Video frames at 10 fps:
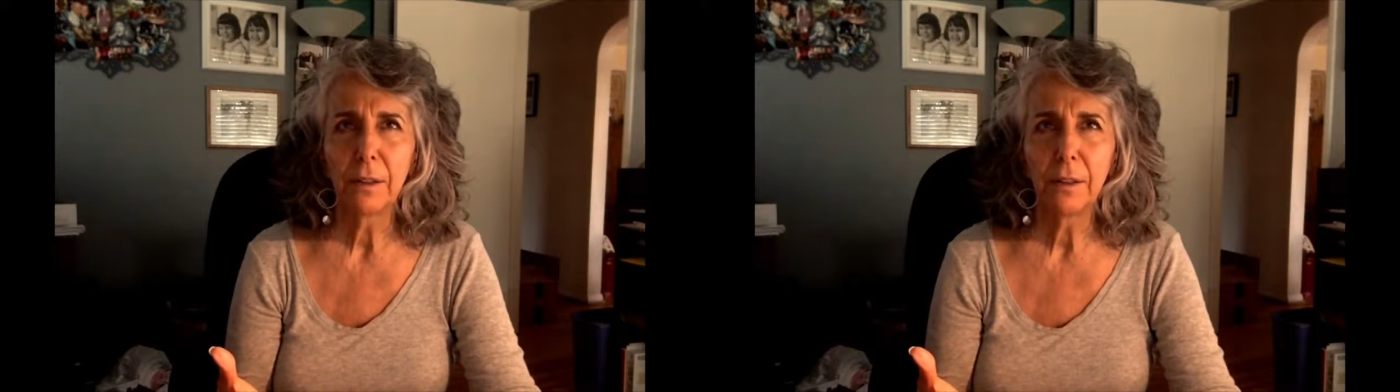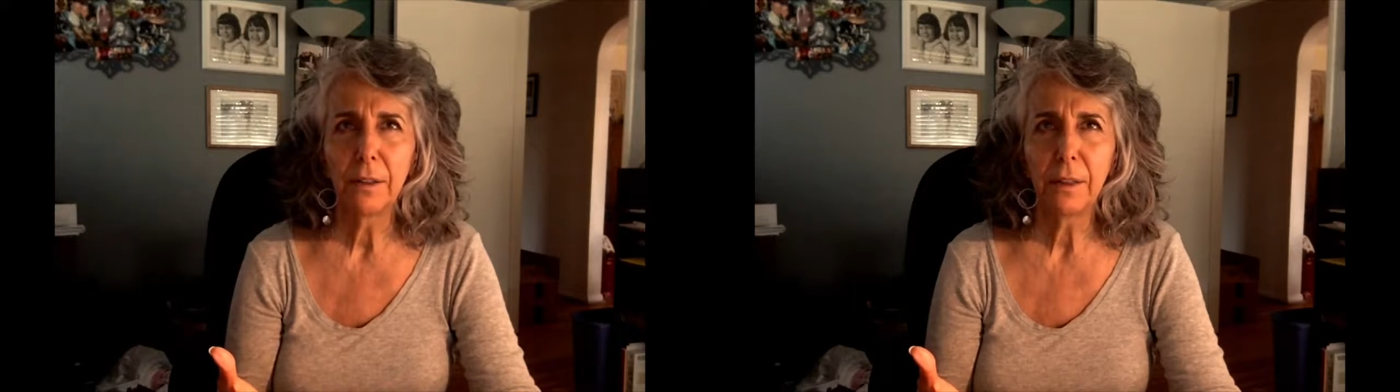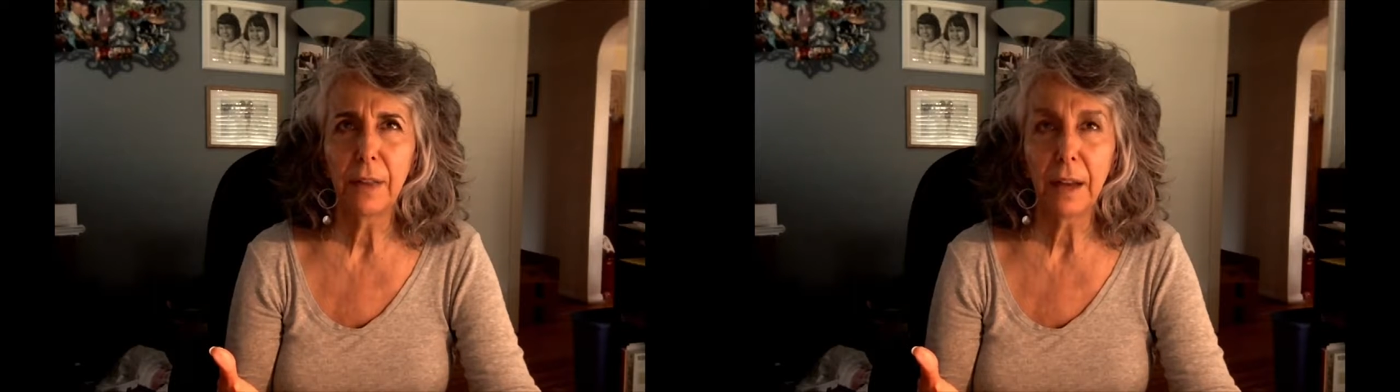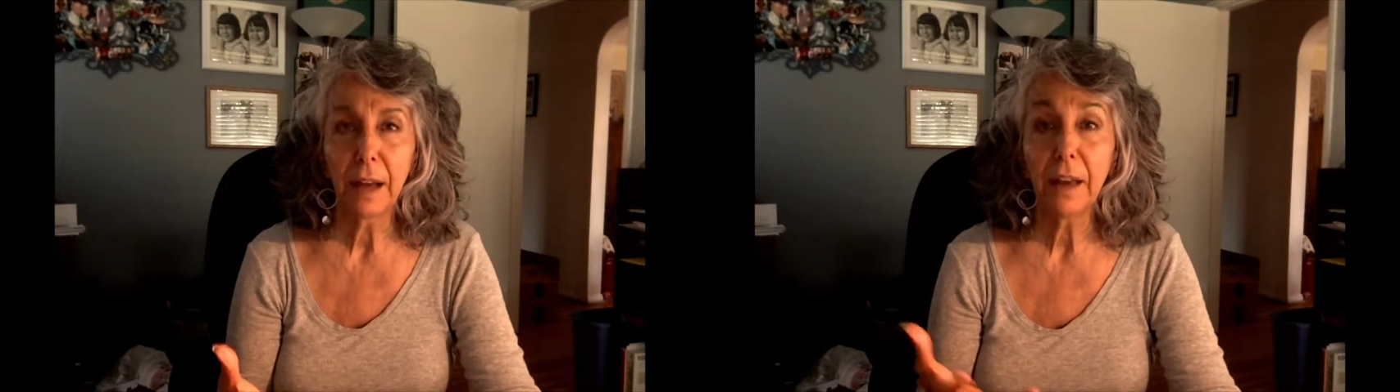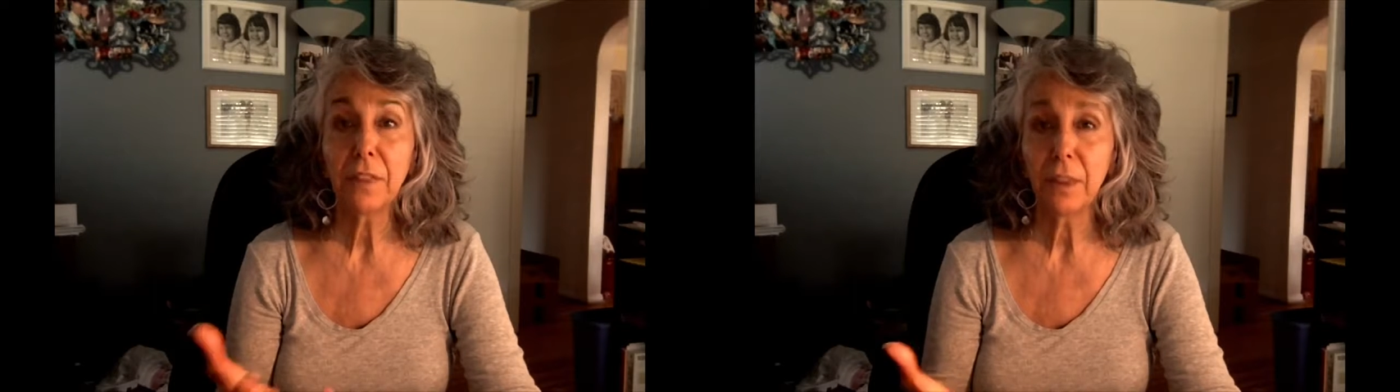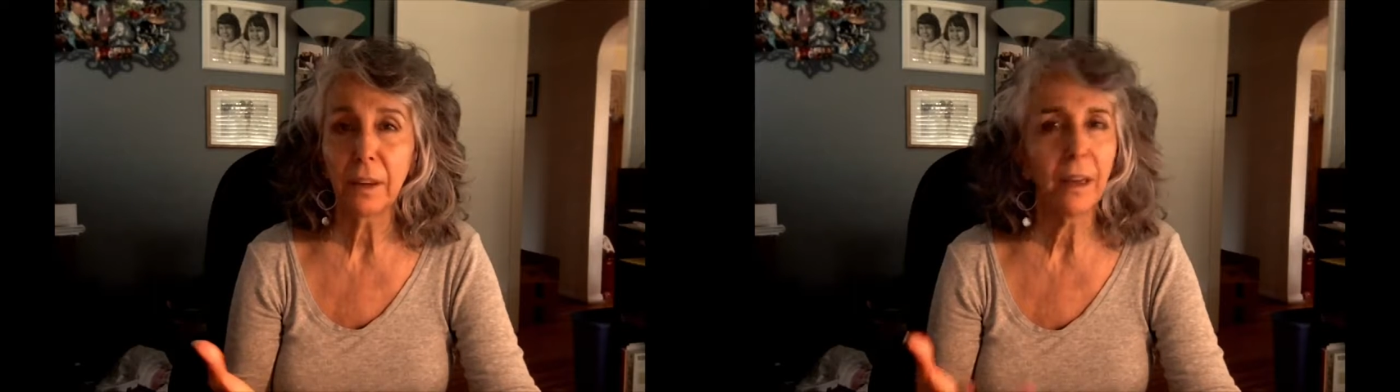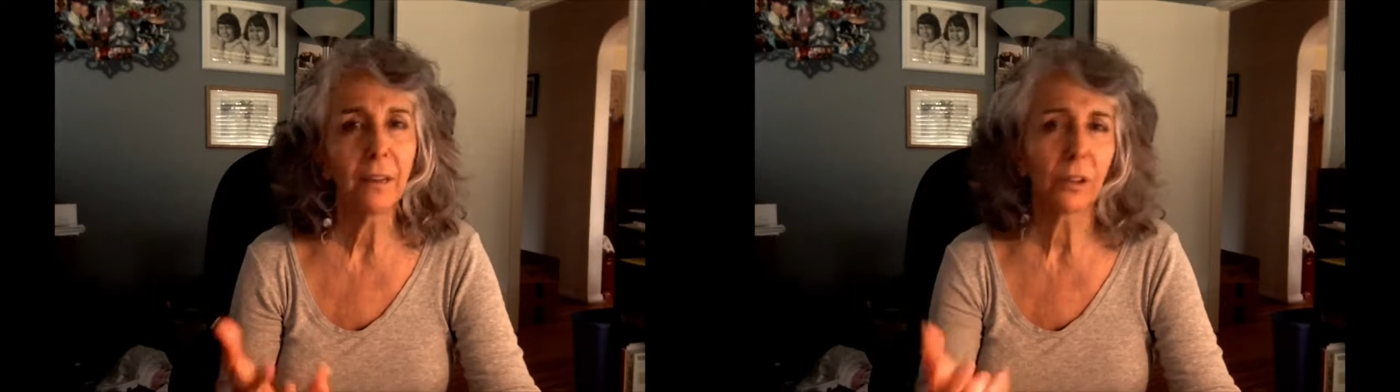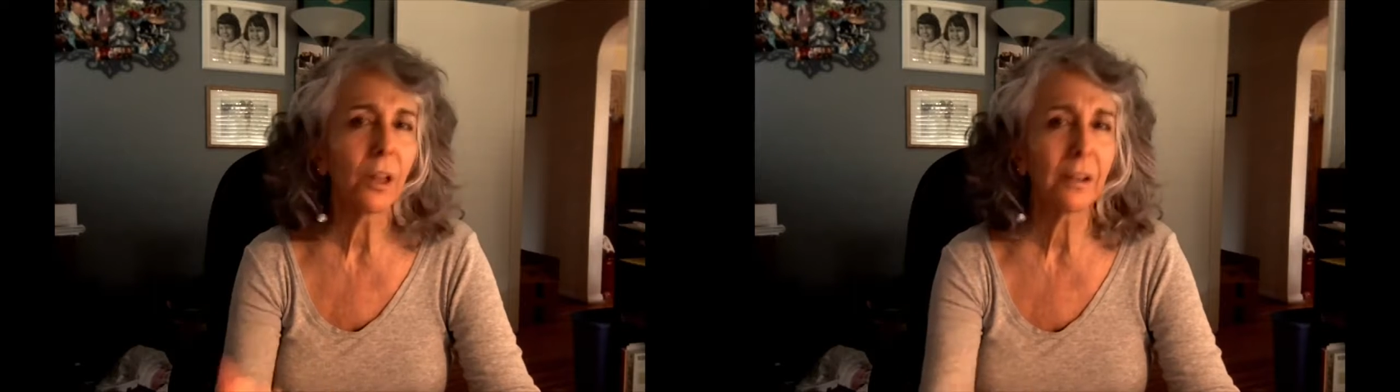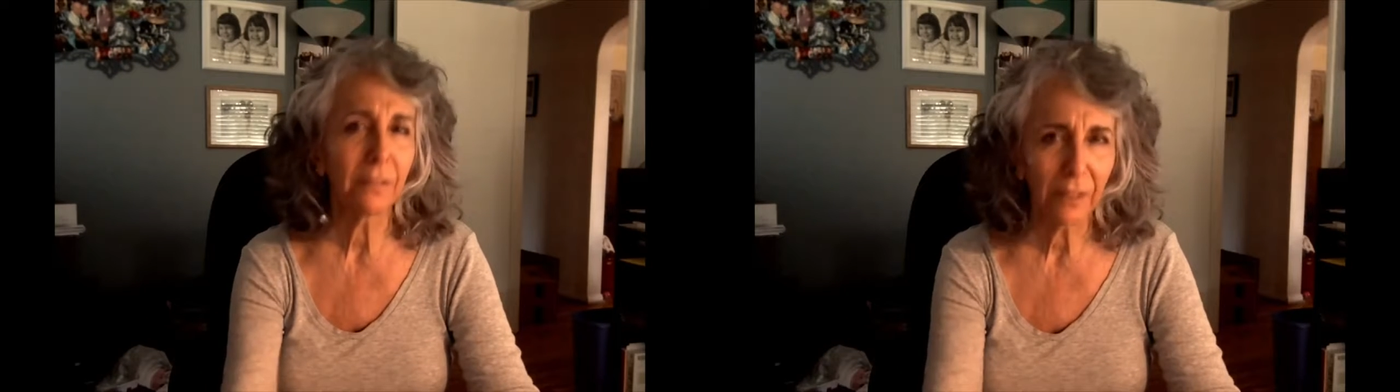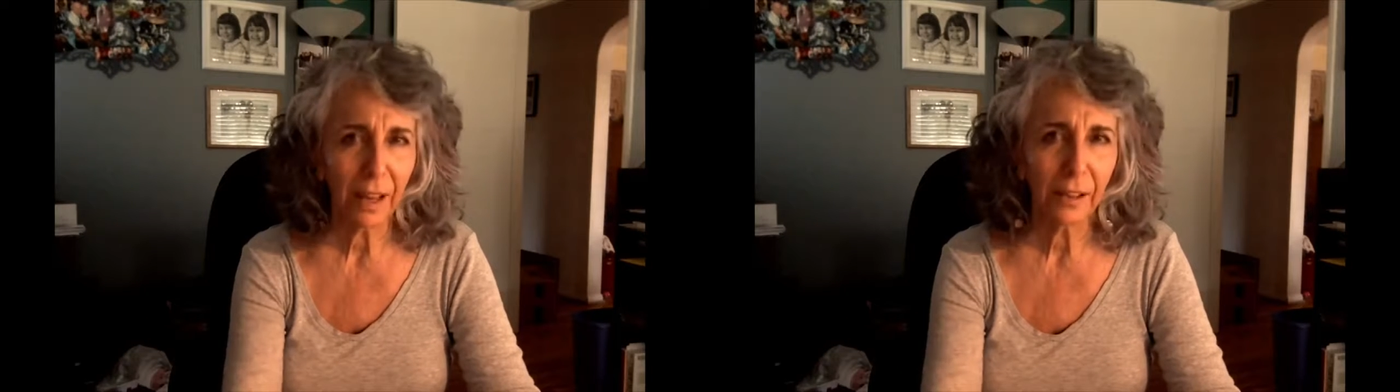that I think have a lot of
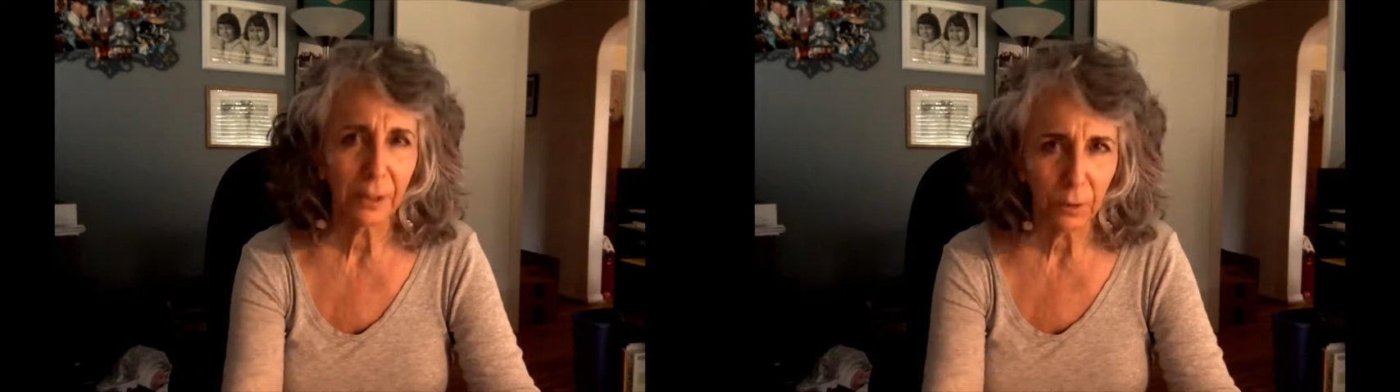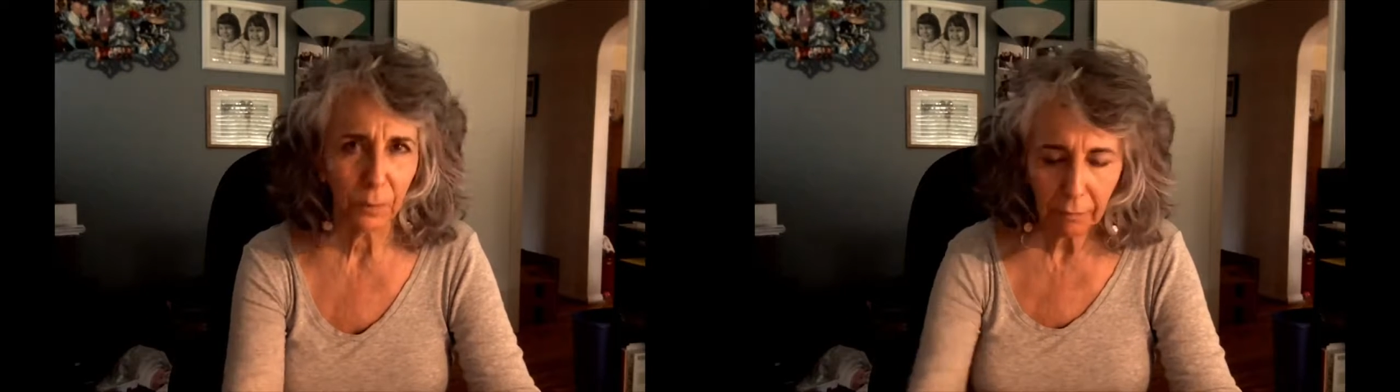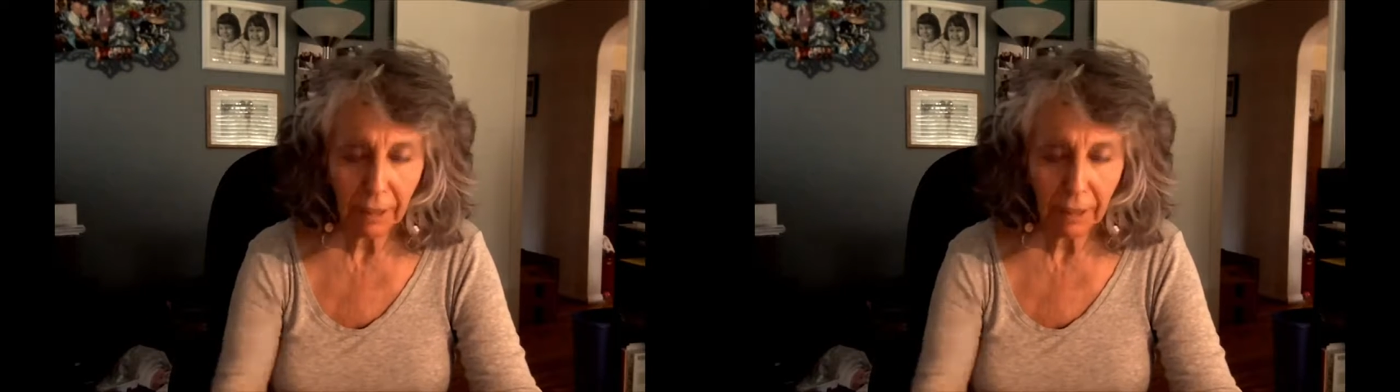value.